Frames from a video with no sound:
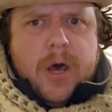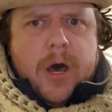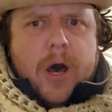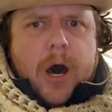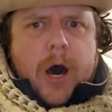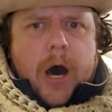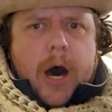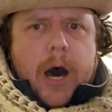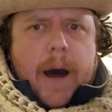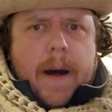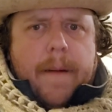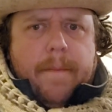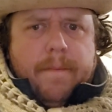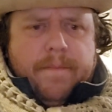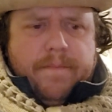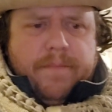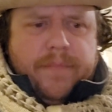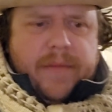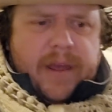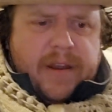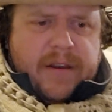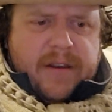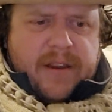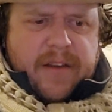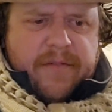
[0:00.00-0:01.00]
And
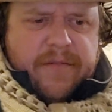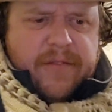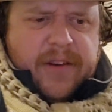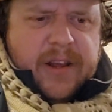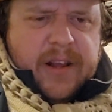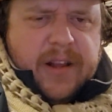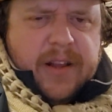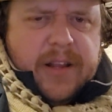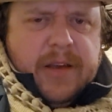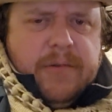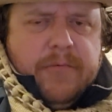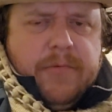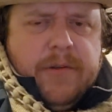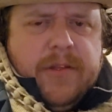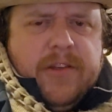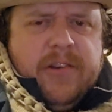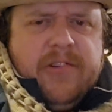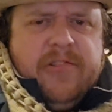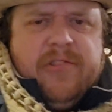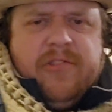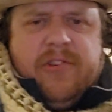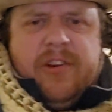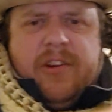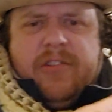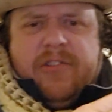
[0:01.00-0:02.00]
definitely with
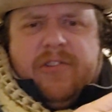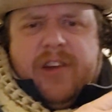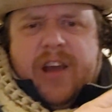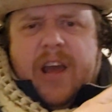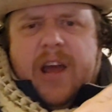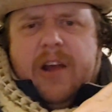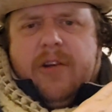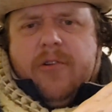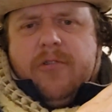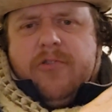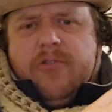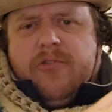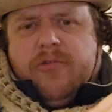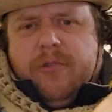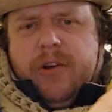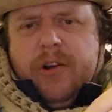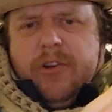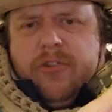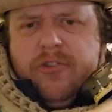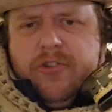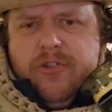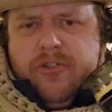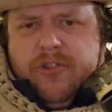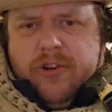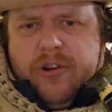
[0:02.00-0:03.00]
this Nintendo
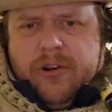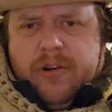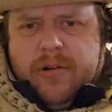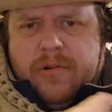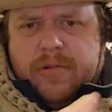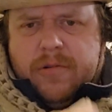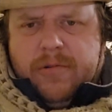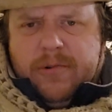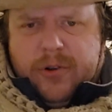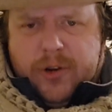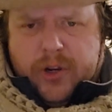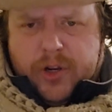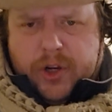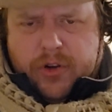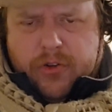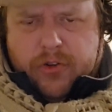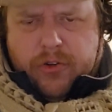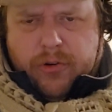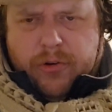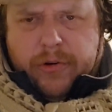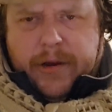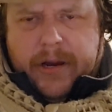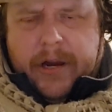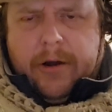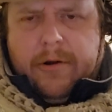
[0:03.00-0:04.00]
Switch
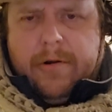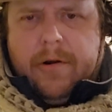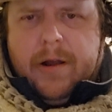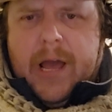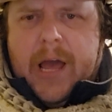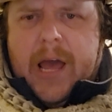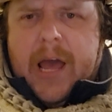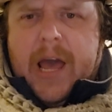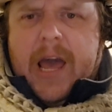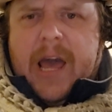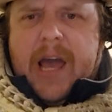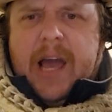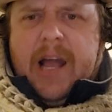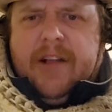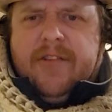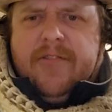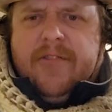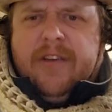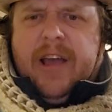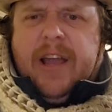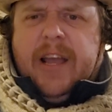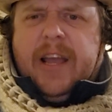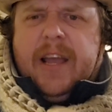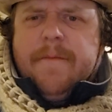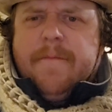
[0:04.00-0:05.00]
controller here, it's
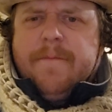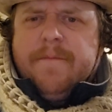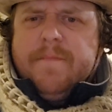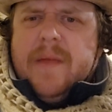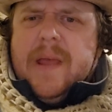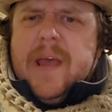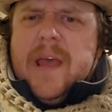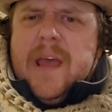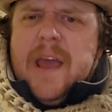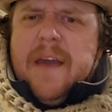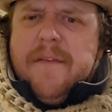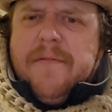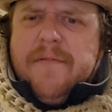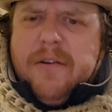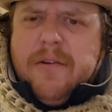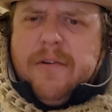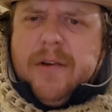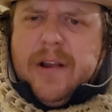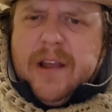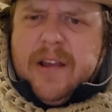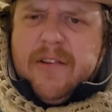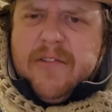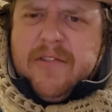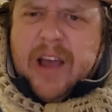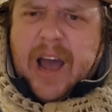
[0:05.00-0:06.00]
like, if there
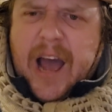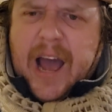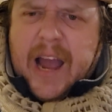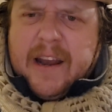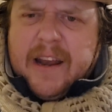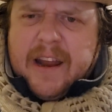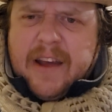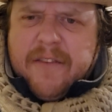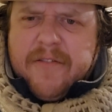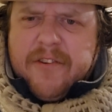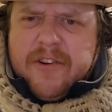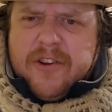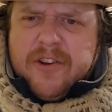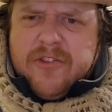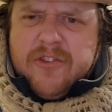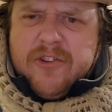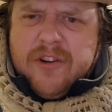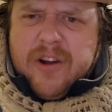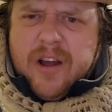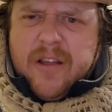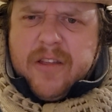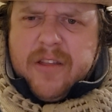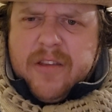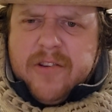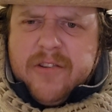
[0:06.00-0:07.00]
is high definition
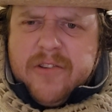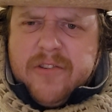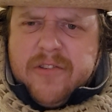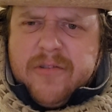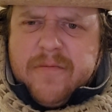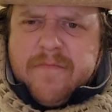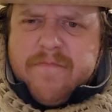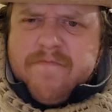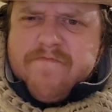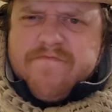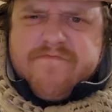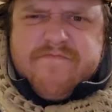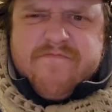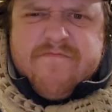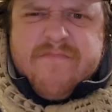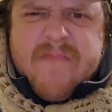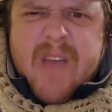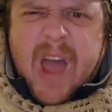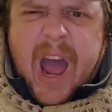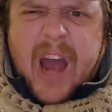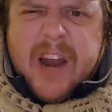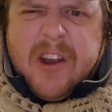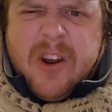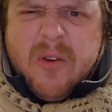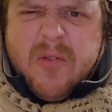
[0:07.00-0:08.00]
on this,
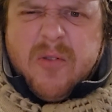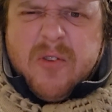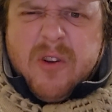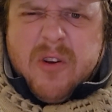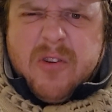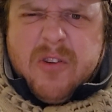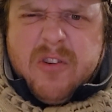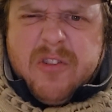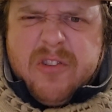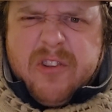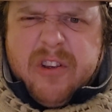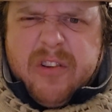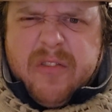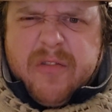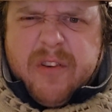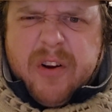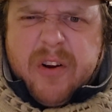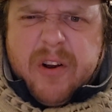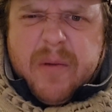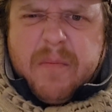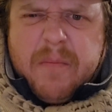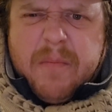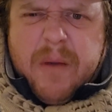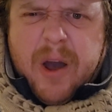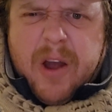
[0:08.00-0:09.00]
I don't notice it
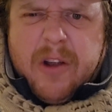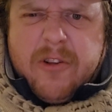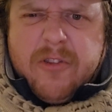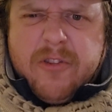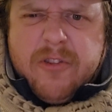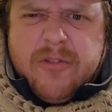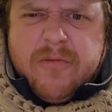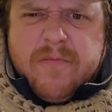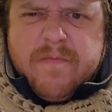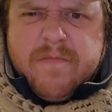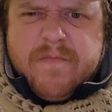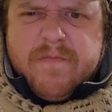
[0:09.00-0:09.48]
very much.